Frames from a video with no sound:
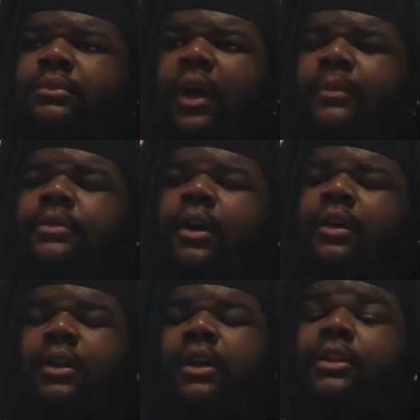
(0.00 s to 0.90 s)
I'm sorry.
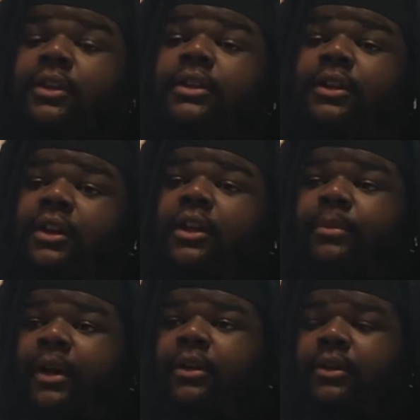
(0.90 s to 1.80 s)
It's gonna get
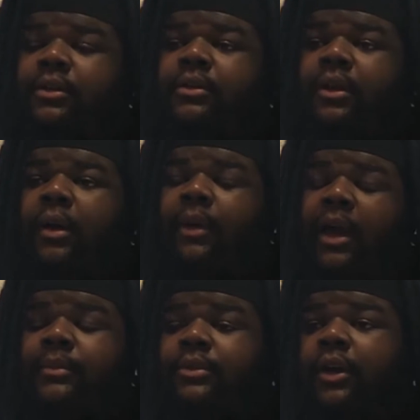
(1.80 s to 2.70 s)
better. I
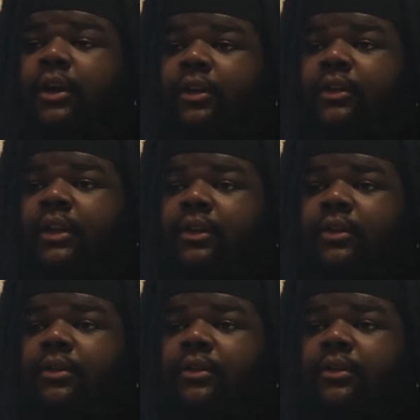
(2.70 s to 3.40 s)
am sorry to hear that, though.